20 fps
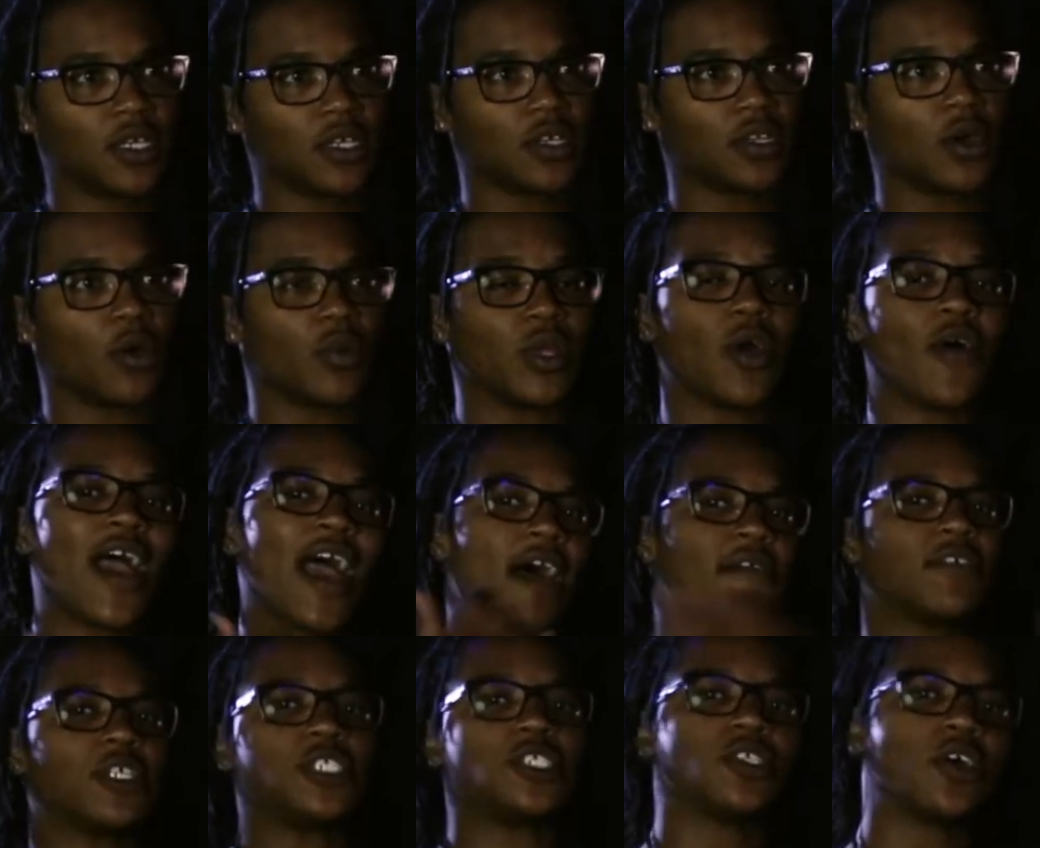You know, we don't
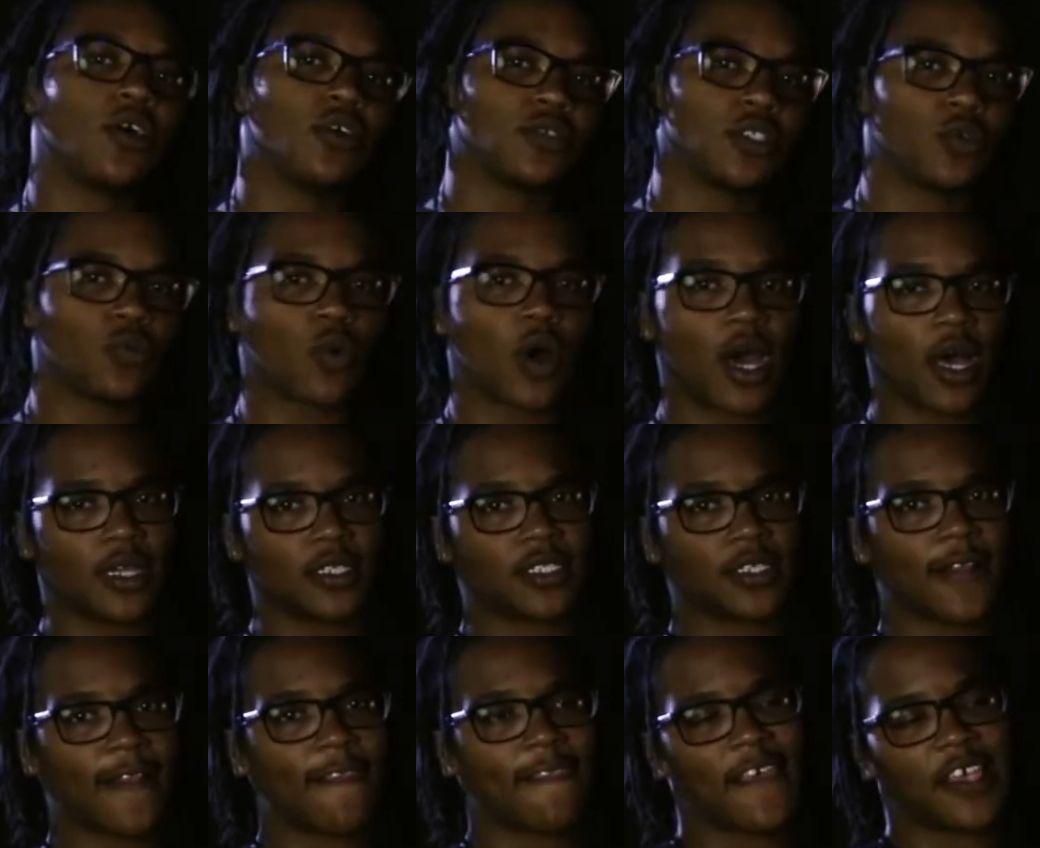have a show to
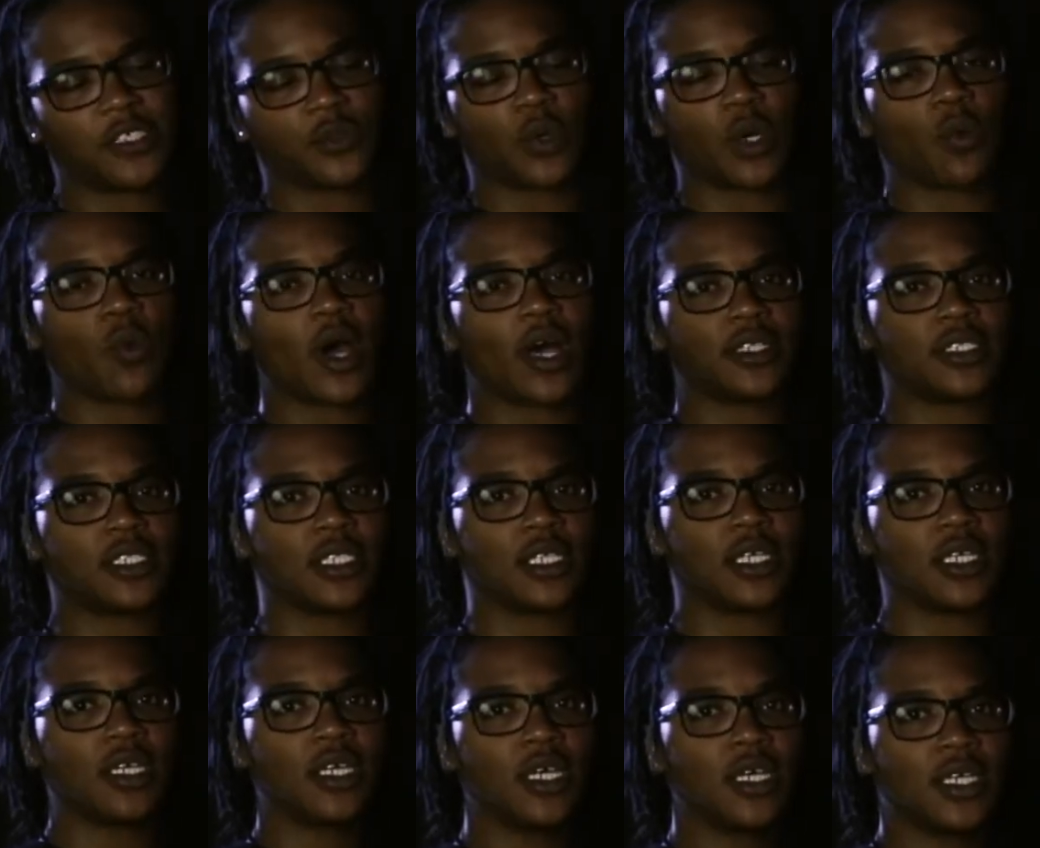watch unless we're
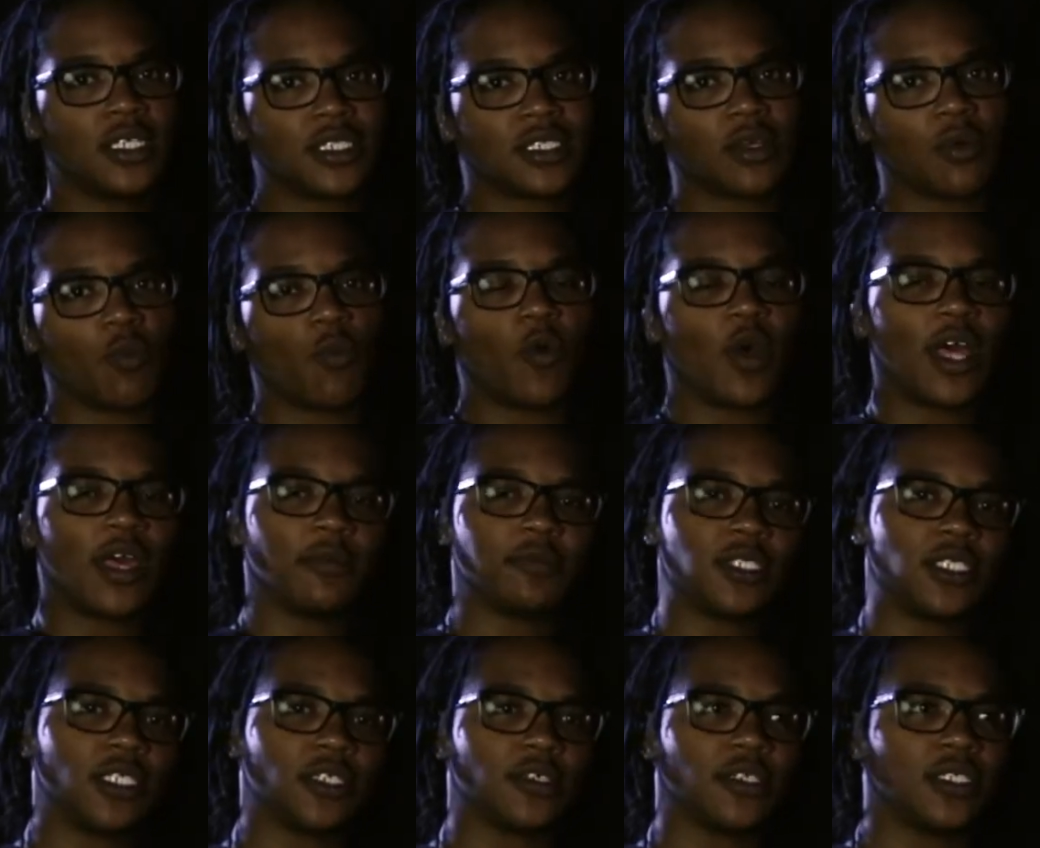watching some web
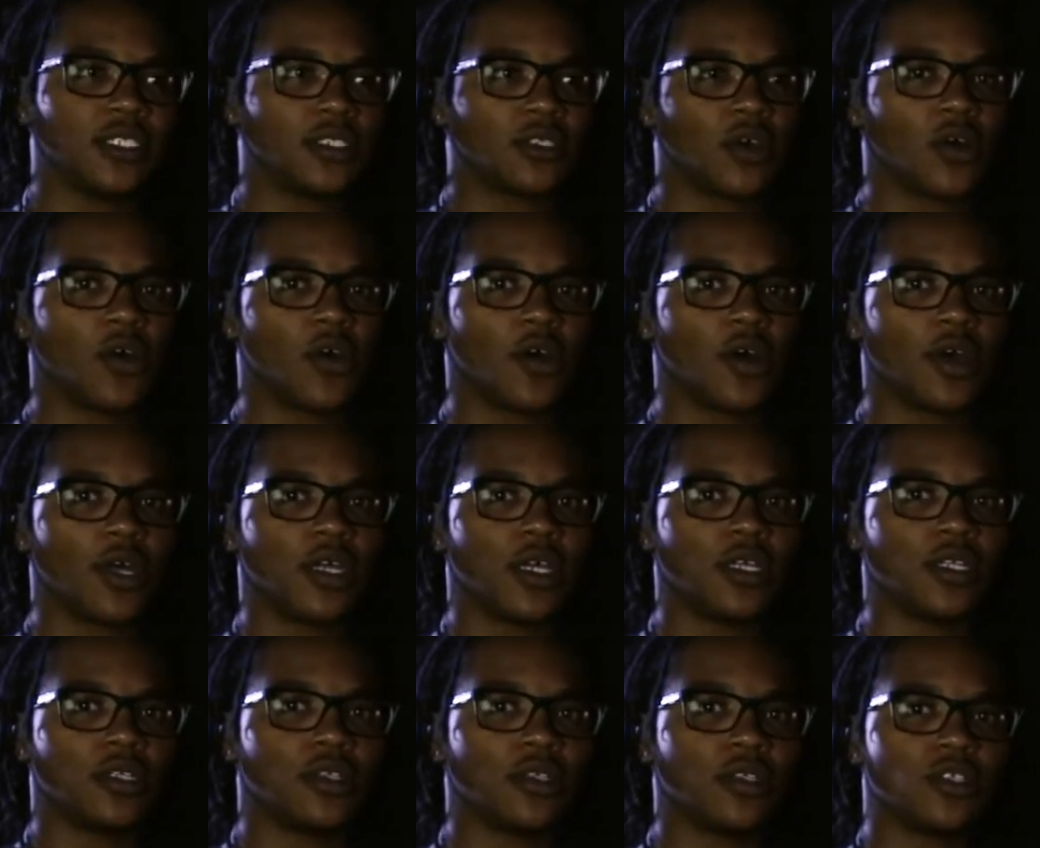series
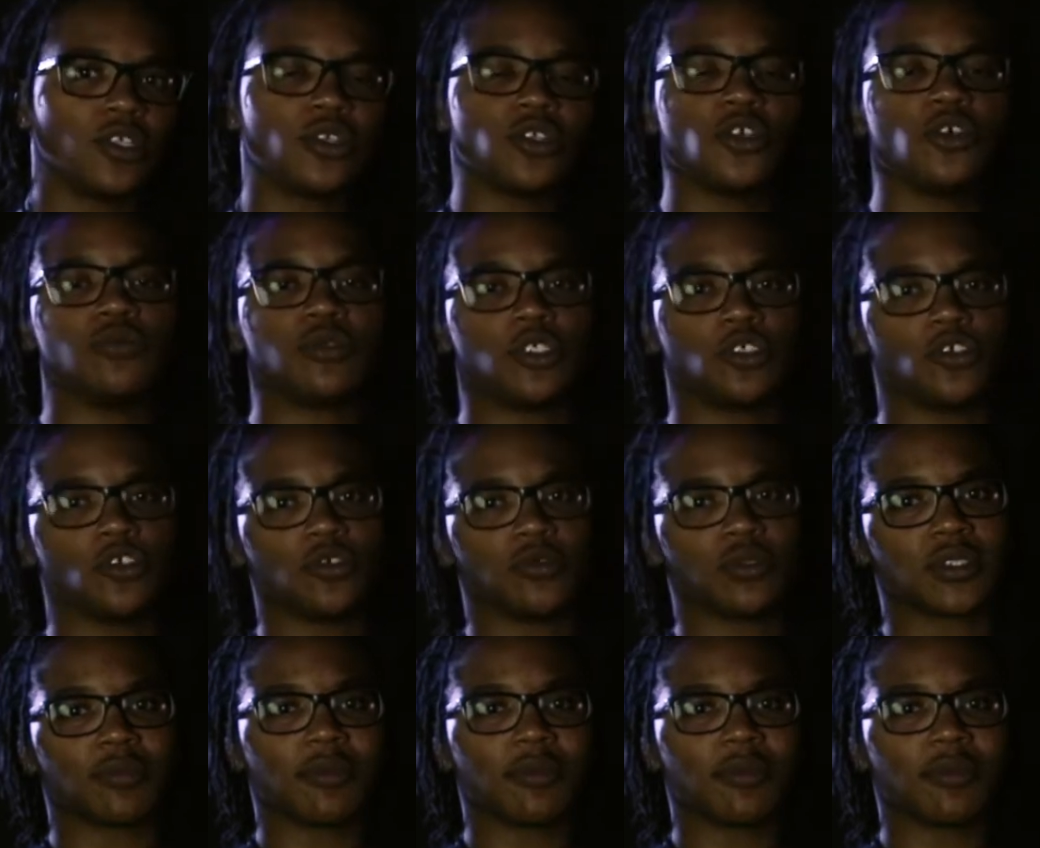on YouTube,